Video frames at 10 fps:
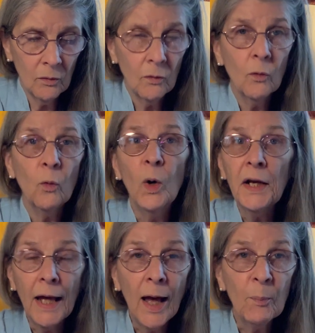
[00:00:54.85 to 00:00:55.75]
what
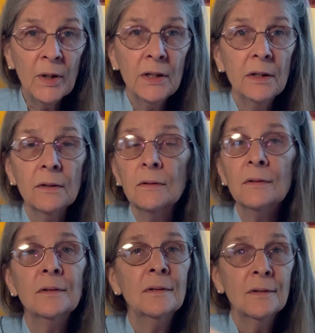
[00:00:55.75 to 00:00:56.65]
happened,
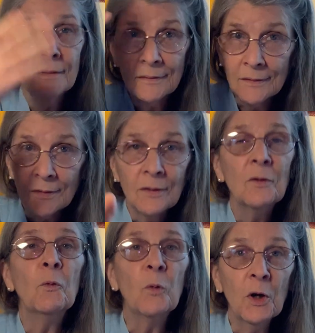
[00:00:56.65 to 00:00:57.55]

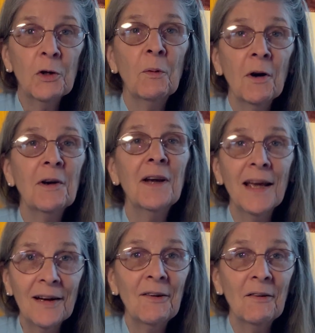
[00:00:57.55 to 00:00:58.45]
where you are
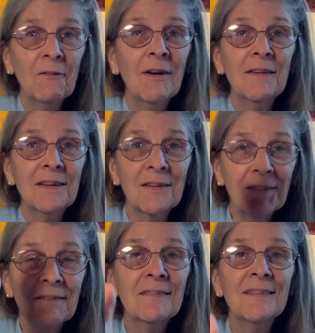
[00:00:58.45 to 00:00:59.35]
now,
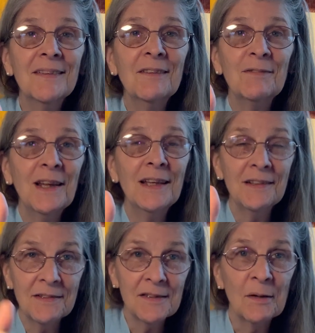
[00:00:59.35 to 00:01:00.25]
you've
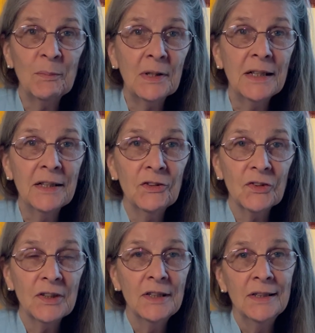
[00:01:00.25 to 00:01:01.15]
landed someplace,
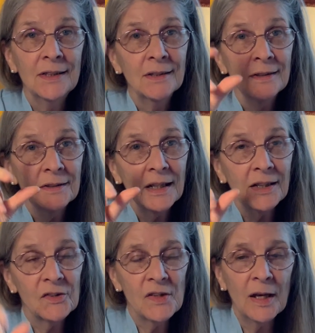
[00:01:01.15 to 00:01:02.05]
take a
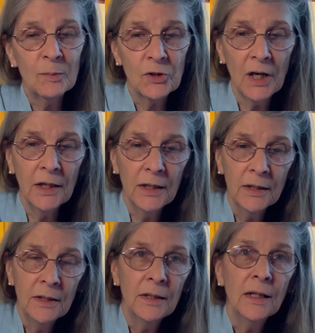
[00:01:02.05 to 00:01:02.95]
snapshot,
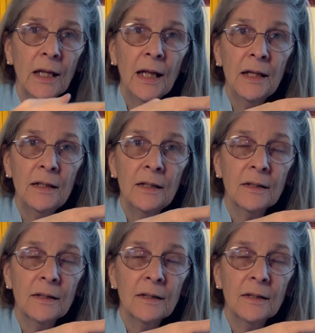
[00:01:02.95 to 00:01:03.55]
and